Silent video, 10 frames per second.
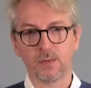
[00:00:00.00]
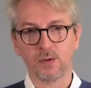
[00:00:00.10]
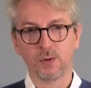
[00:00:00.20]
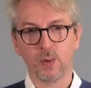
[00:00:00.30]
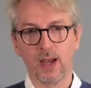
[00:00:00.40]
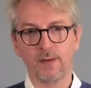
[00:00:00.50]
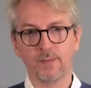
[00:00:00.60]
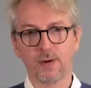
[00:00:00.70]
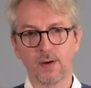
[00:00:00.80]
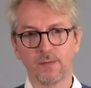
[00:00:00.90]
You
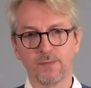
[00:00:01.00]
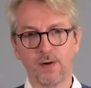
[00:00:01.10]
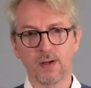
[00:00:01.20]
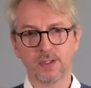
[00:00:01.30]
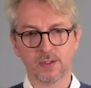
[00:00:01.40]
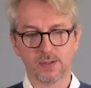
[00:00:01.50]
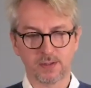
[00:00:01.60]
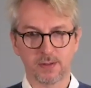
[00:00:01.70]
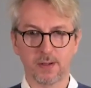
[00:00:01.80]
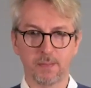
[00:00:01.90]
have a
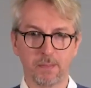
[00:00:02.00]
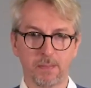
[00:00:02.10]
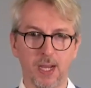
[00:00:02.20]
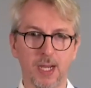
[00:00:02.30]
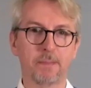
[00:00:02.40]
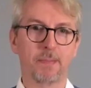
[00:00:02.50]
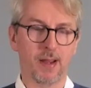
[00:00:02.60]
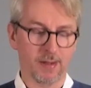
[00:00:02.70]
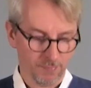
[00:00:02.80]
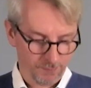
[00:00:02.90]
vast
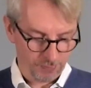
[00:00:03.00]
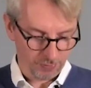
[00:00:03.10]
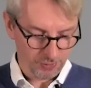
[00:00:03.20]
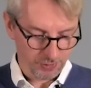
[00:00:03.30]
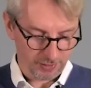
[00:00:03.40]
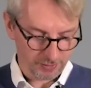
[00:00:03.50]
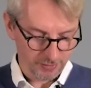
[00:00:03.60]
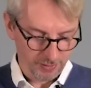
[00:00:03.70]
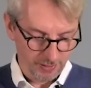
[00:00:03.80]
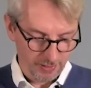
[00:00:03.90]
pipeline of
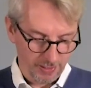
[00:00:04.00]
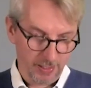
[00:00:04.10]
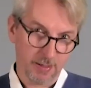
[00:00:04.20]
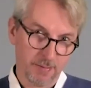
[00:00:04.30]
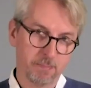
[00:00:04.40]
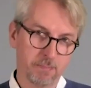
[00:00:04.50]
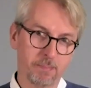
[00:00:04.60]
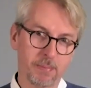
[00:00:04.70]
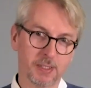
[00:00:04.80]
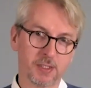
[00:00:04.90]
projects,
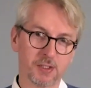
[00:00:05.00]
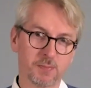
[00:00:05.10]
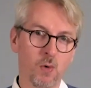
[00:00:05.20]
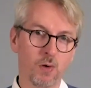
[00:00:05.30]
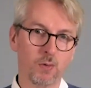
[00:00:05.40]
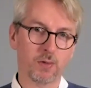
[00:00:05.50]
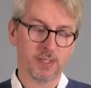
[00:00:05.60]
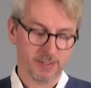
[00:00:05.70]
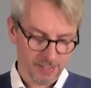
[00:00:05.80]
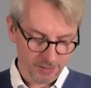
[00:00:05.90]
but a small
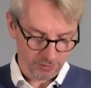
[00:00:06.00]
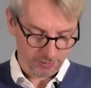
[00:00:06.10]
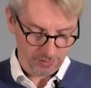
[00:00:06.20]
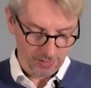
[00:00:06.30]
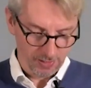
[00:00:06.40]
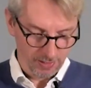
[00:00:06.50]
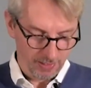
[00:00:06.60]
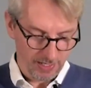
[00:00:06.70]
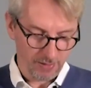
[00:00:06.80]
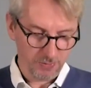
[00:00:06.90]
organization.
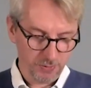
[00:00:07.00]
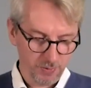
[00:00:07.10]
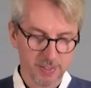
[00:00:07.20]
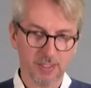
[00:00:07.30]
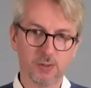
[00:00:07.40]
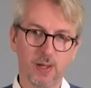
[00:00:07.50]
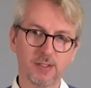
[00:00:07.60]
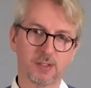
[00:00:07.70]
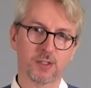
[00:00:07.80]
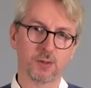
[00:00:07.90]
How do you intend to
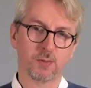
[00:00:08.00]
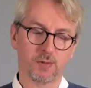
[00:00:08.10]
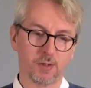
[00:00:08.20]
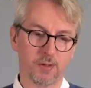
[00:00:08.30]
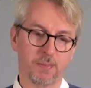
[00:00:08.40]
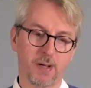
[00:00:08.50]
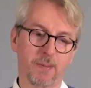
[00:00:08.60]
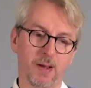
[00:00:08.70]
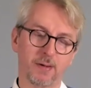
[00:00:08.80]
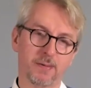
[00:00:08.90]
execute the
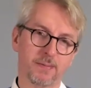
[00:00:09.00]
pipeline?